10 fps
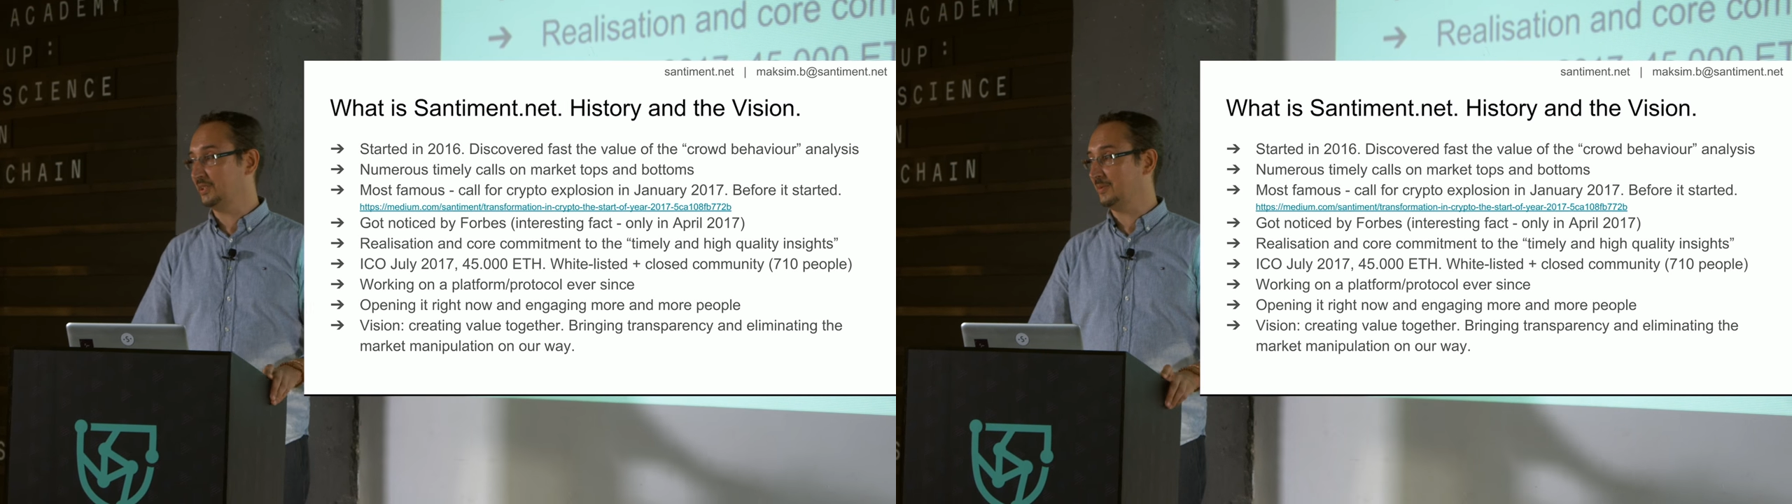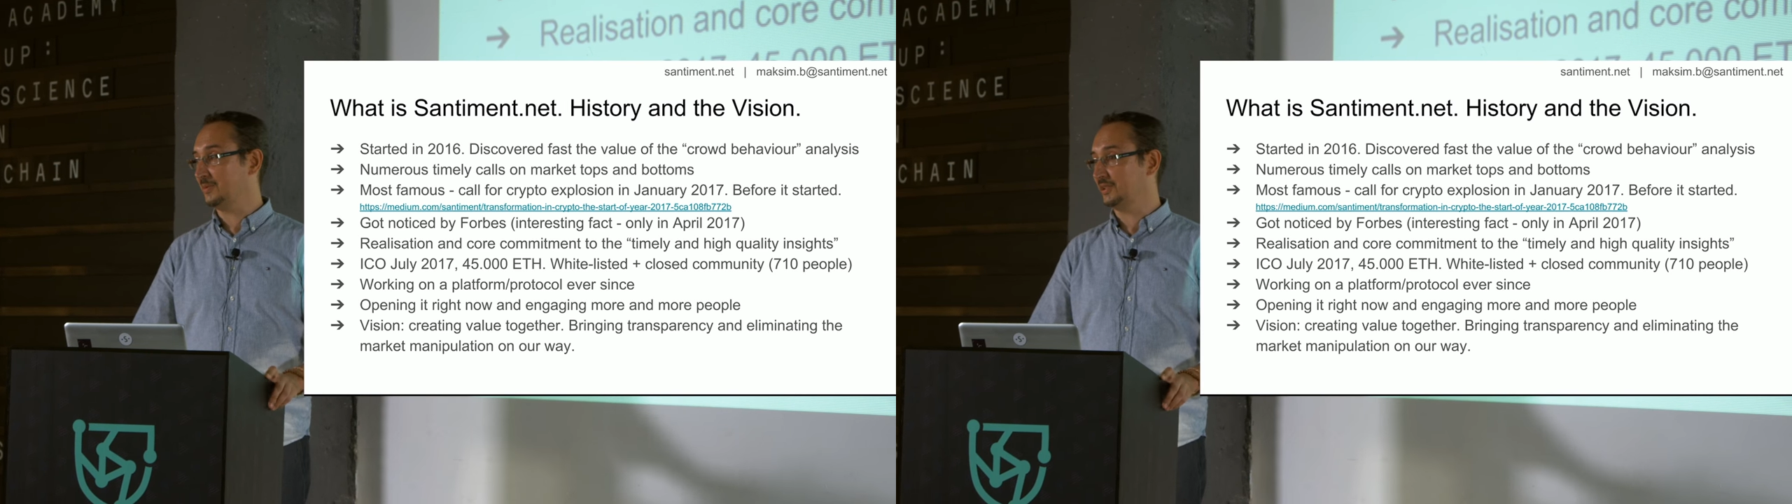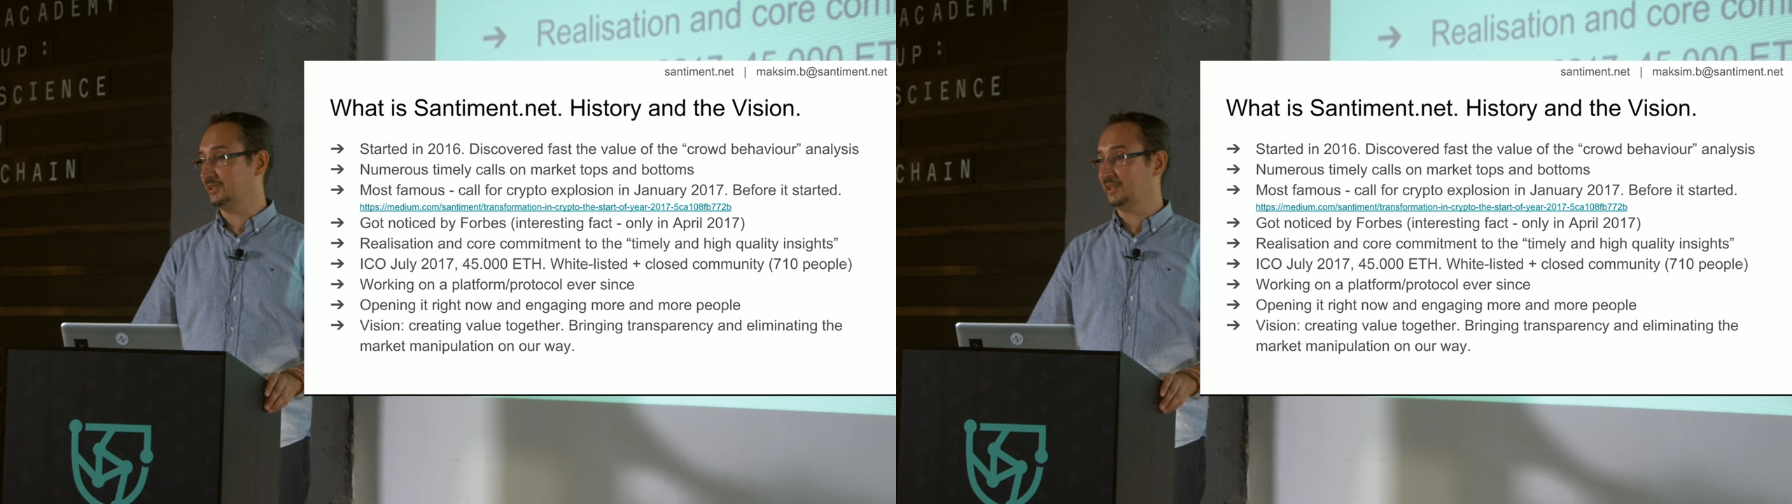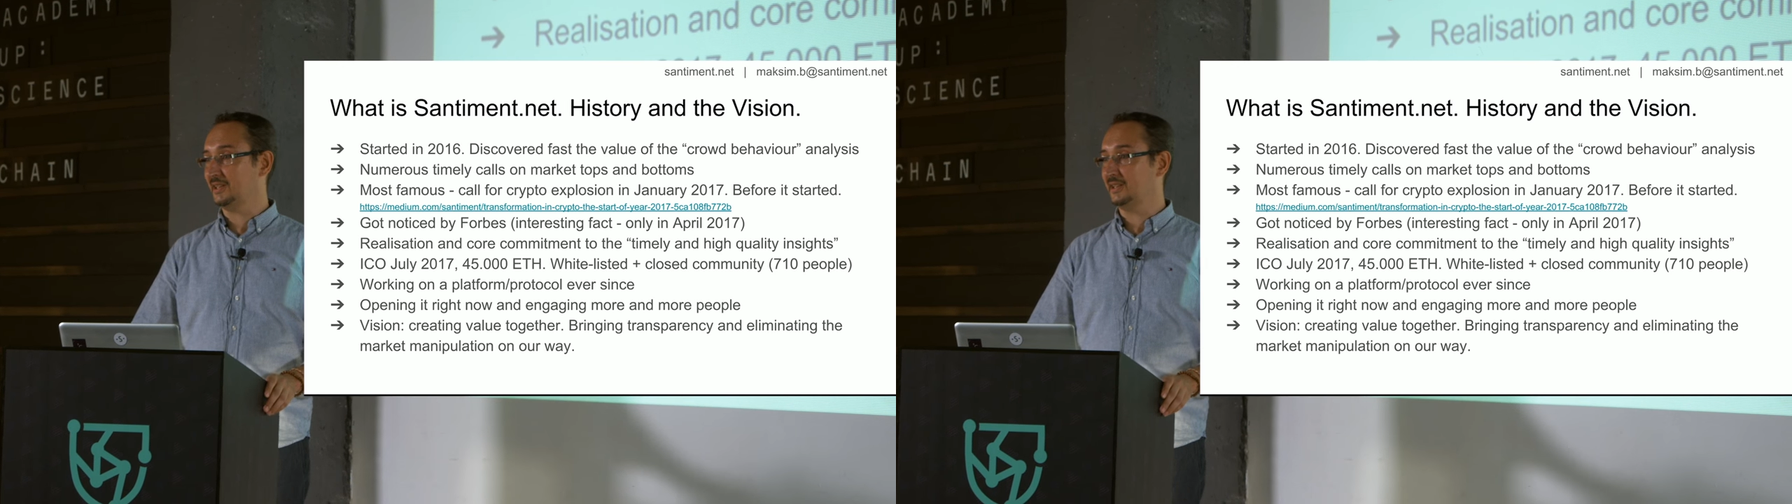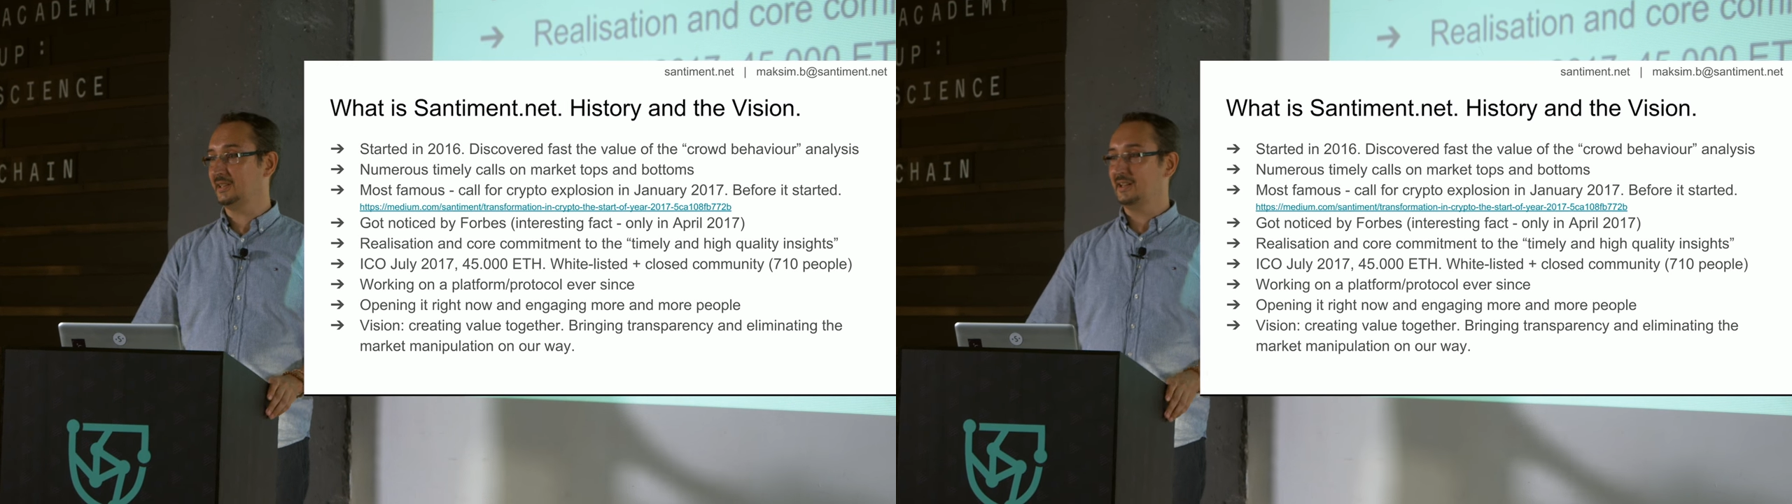there is
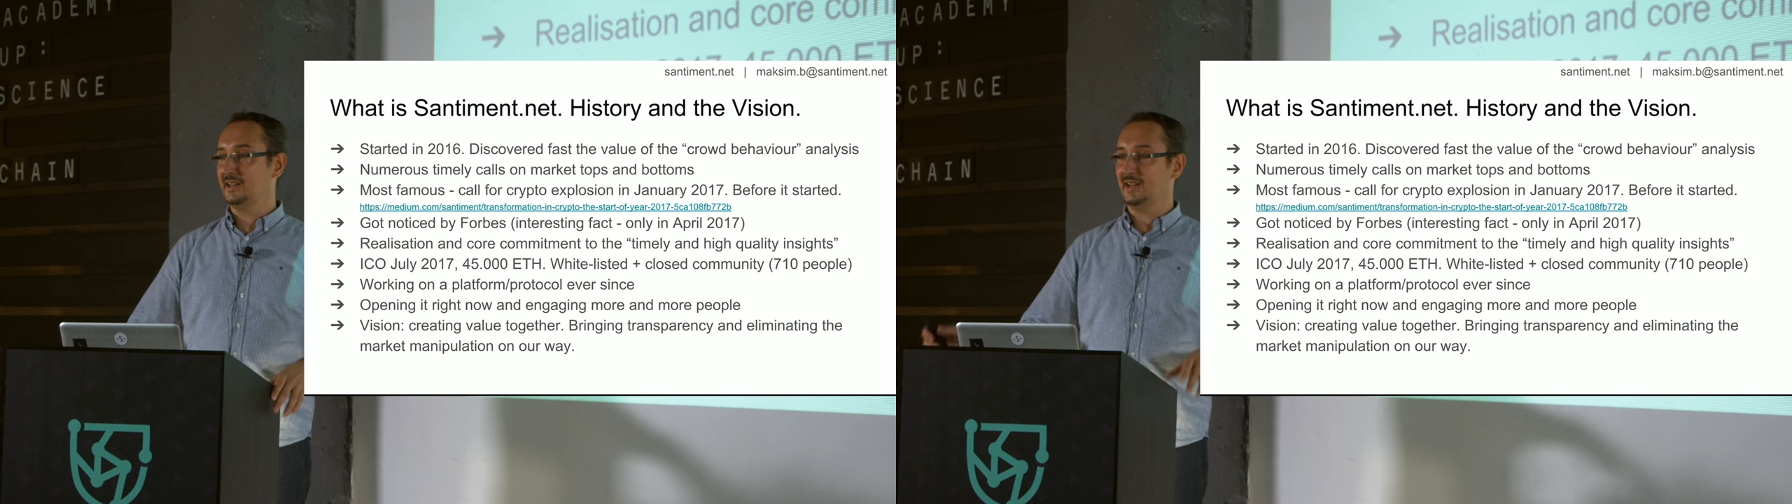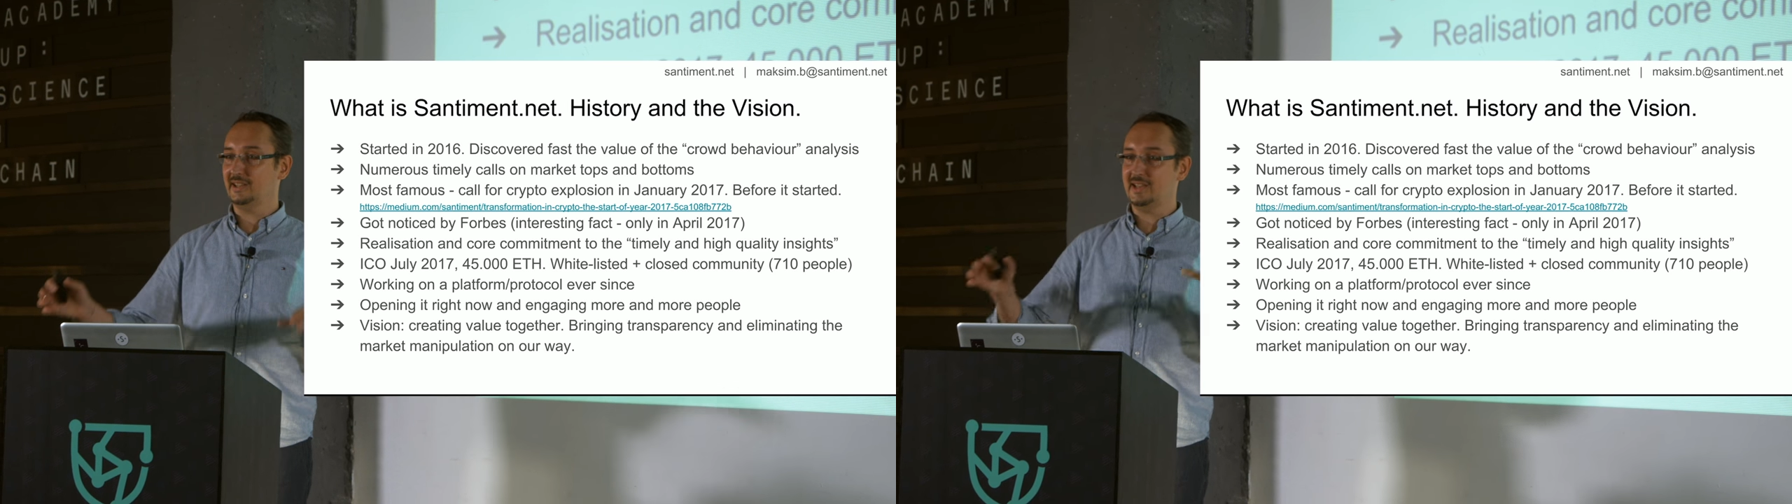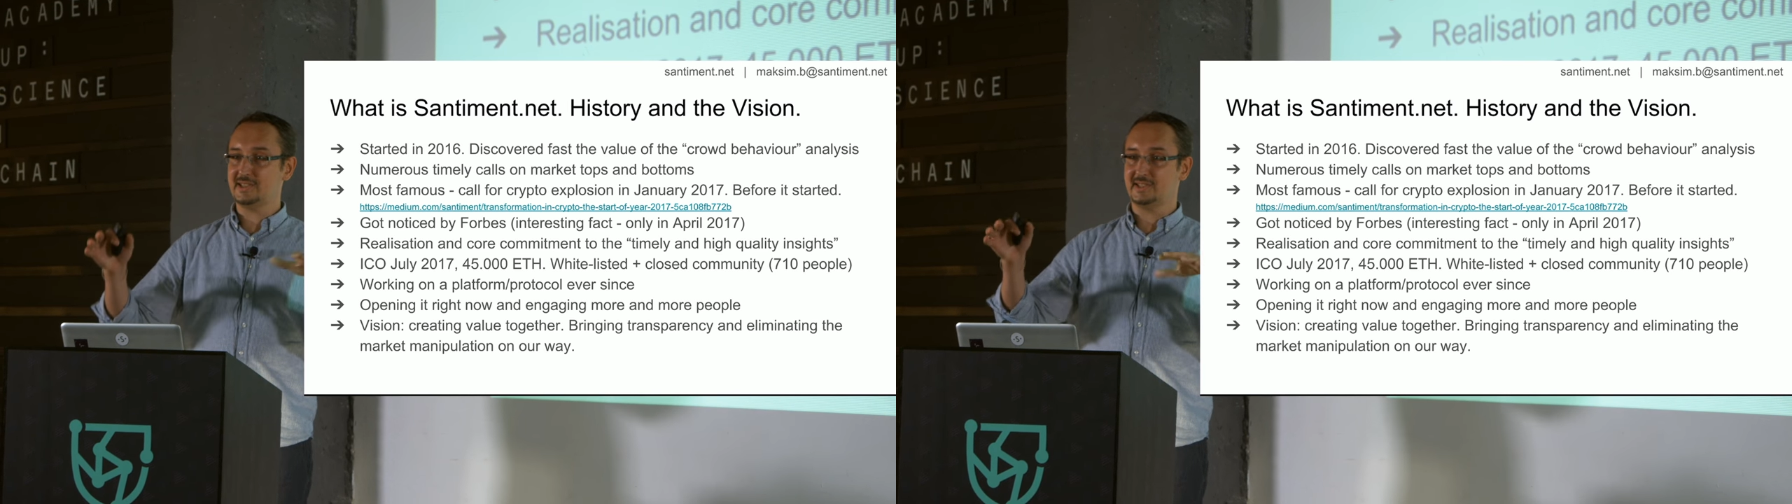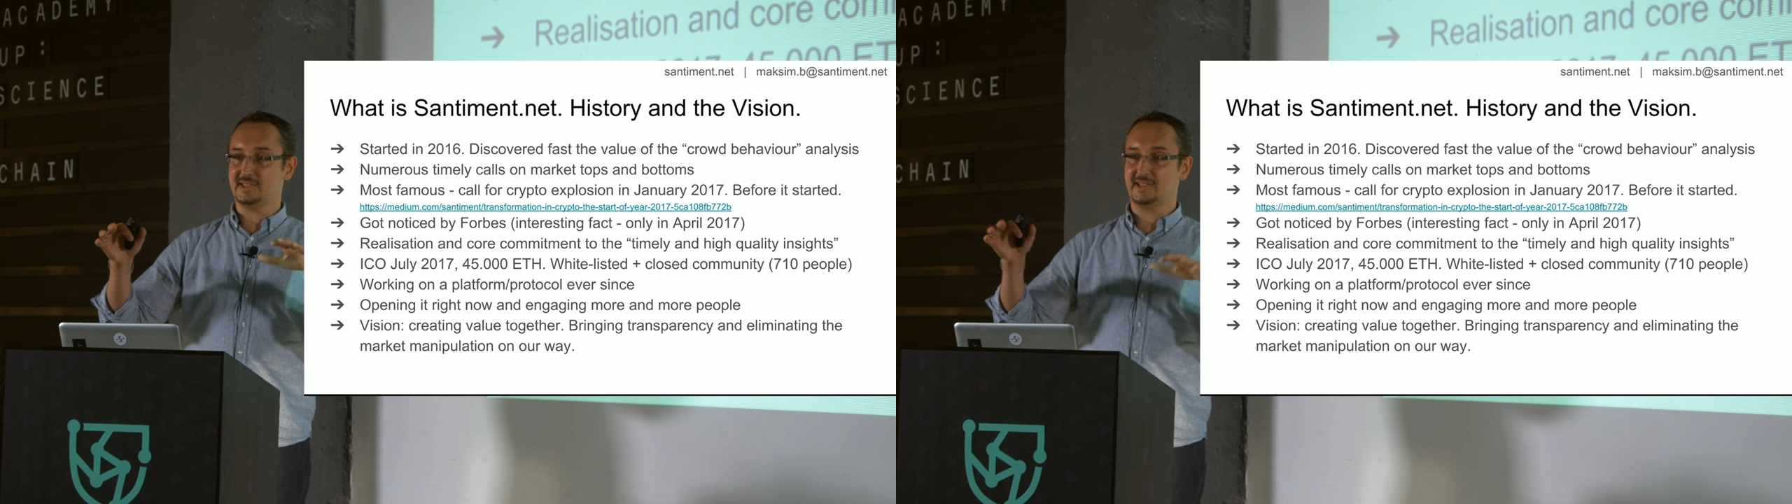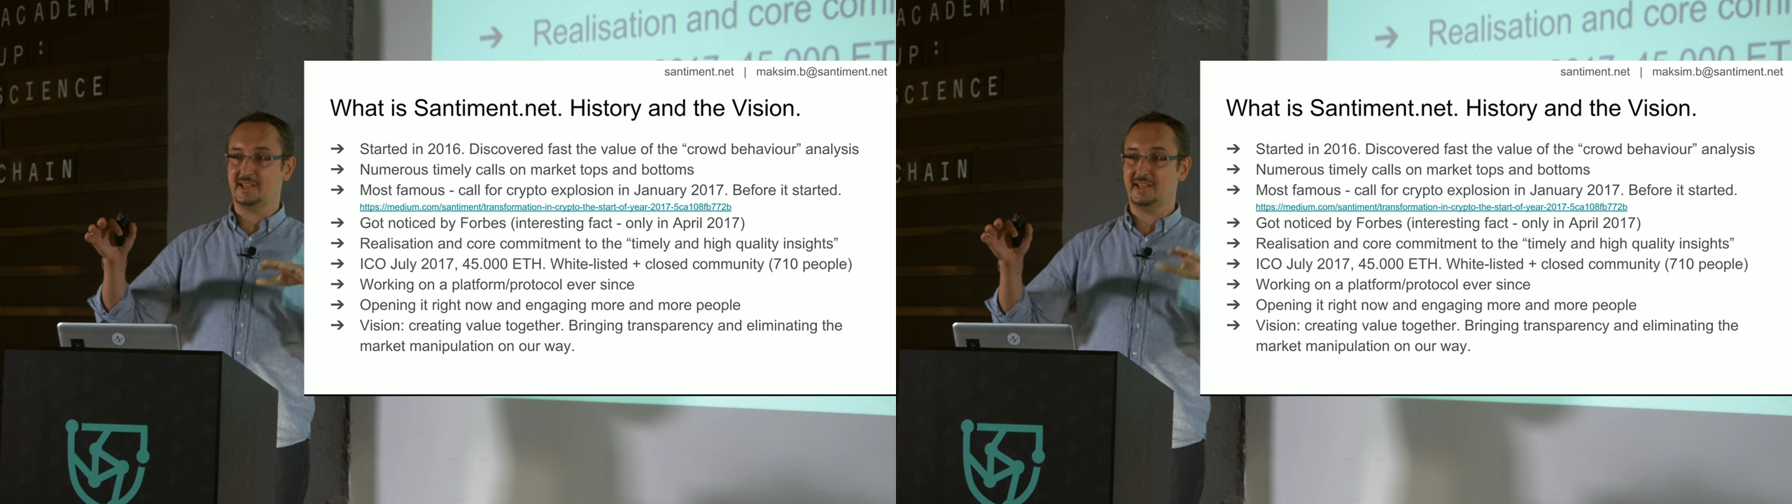analysis of the mood of the
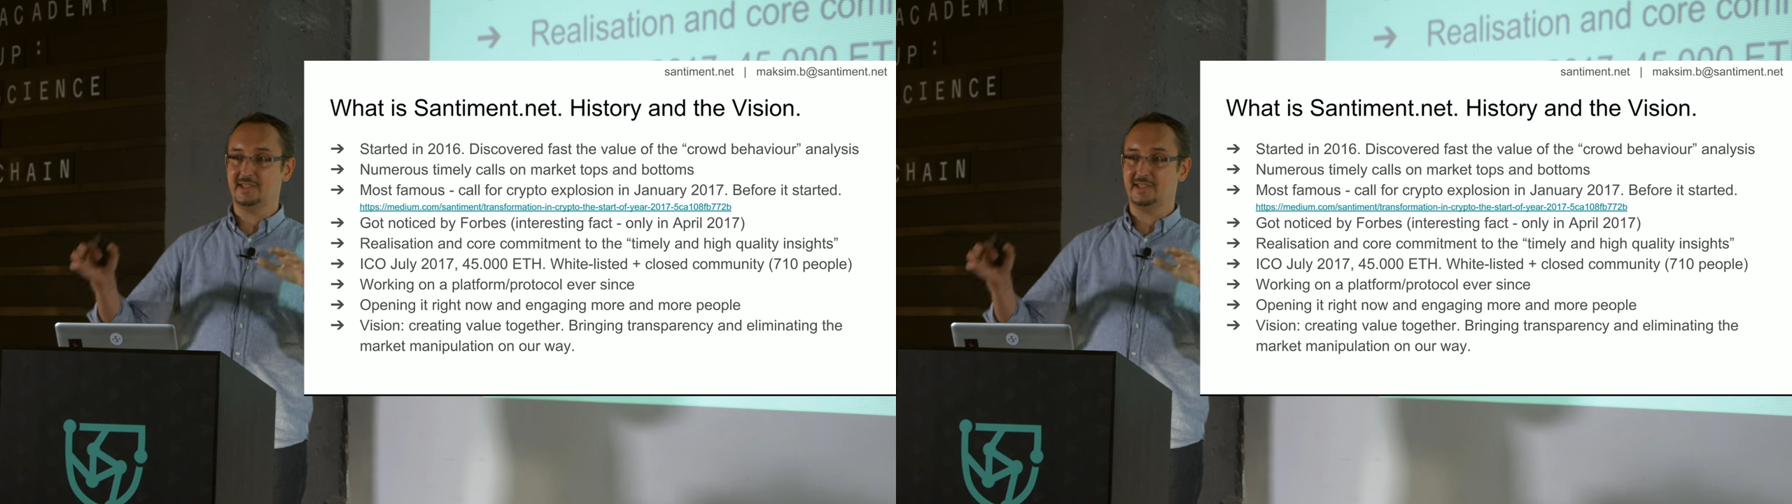crowd,